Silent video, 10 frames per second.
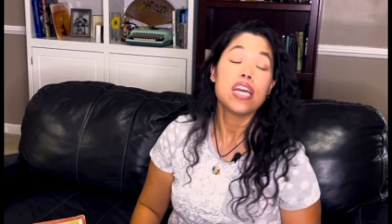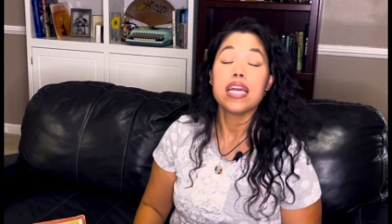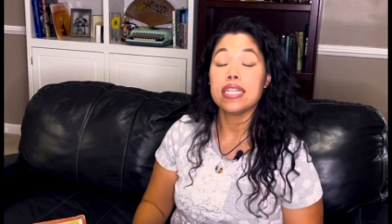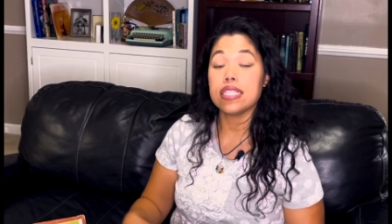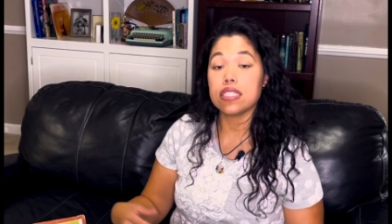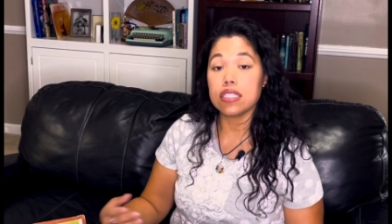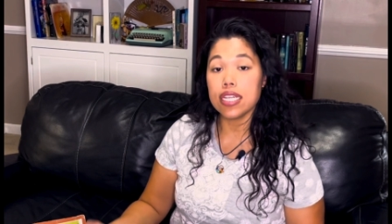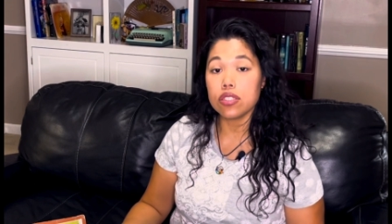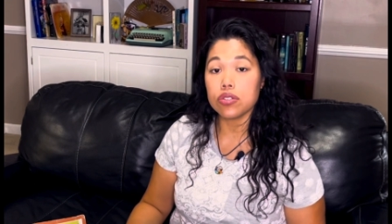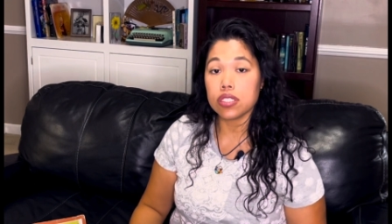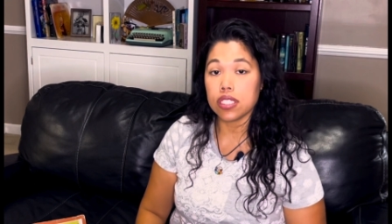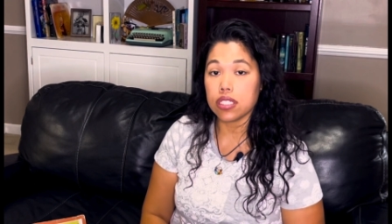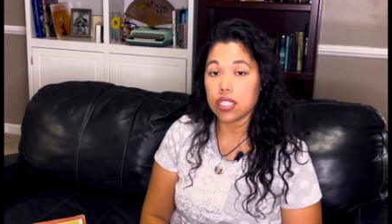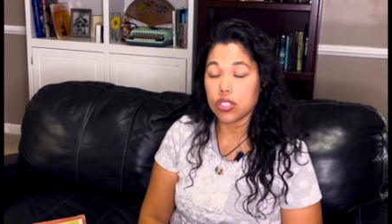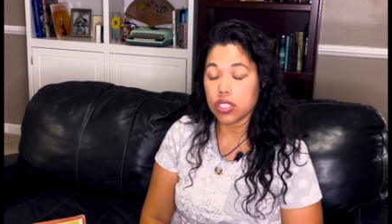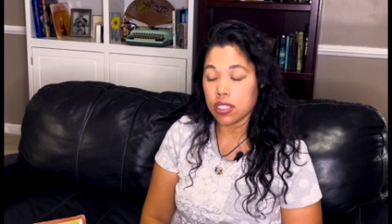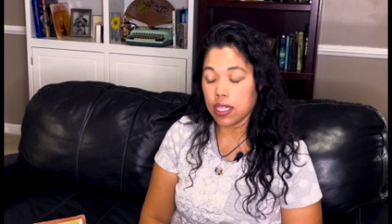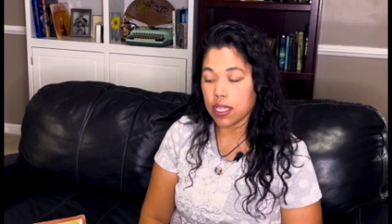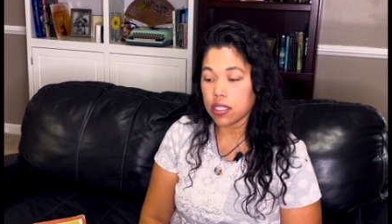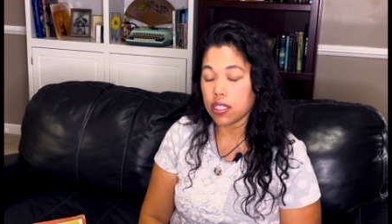And this next organization
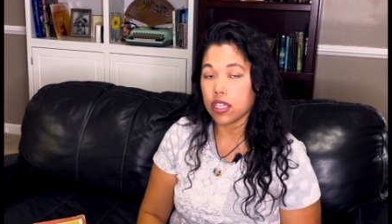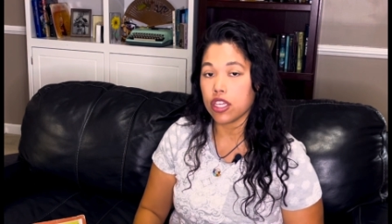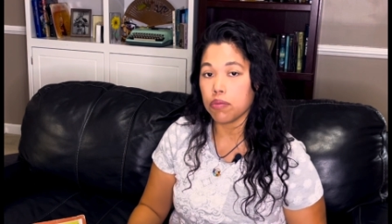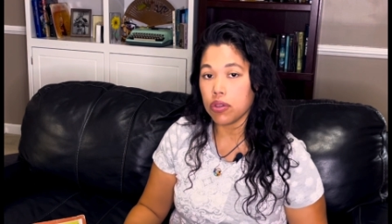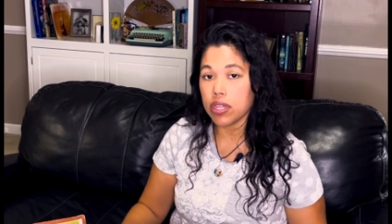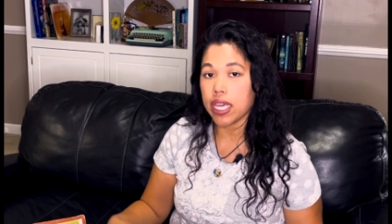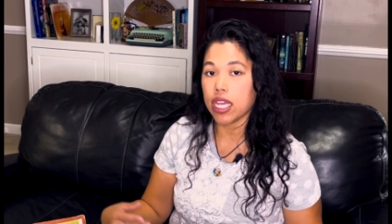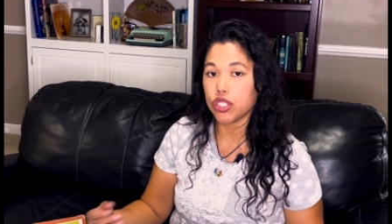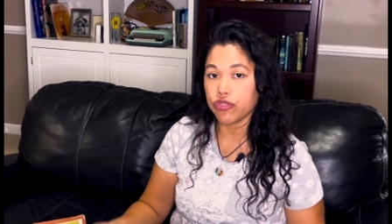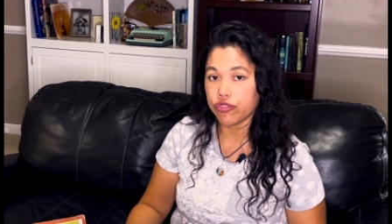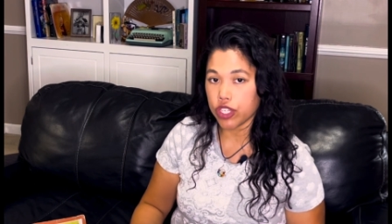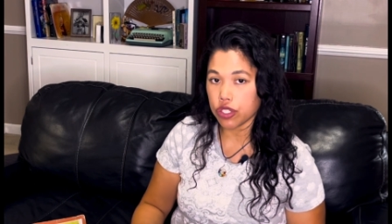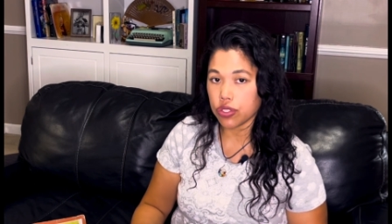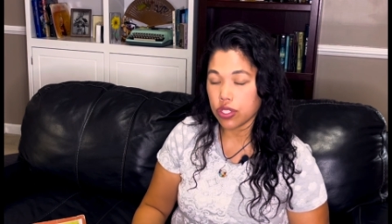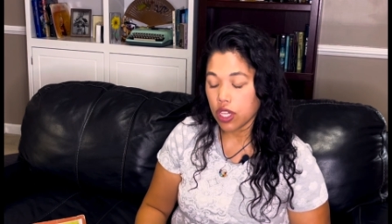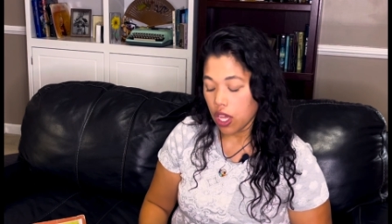is Communication First,